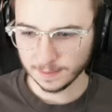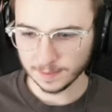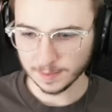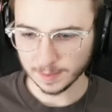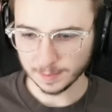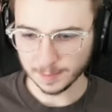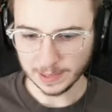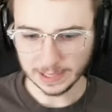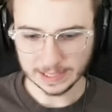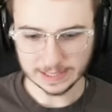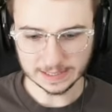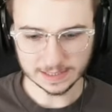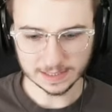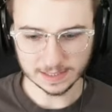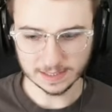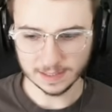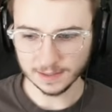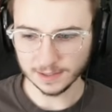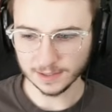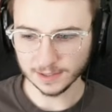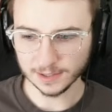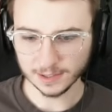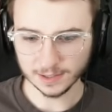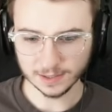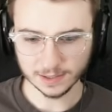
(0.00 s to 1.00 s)
I'm going to place
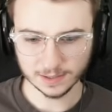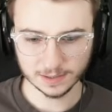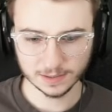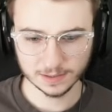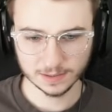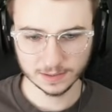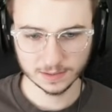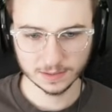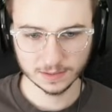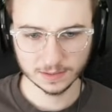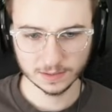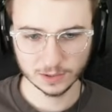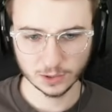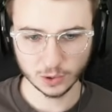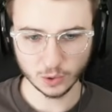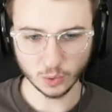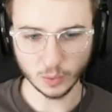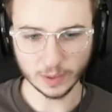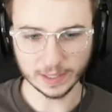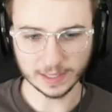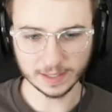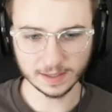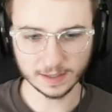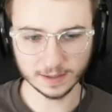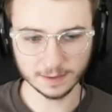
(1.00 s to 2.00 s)
another
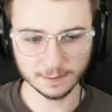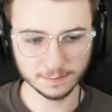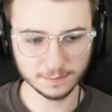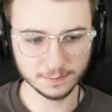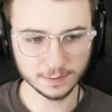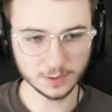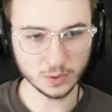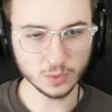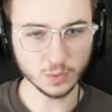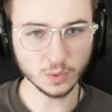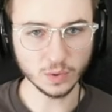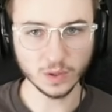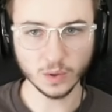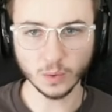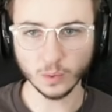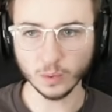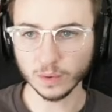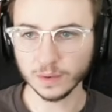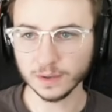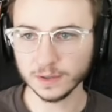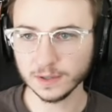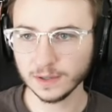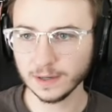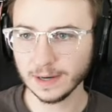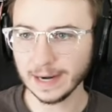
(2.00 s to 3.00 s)
quick fuel
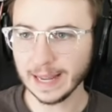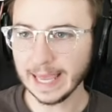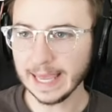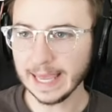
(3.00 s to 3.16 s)
order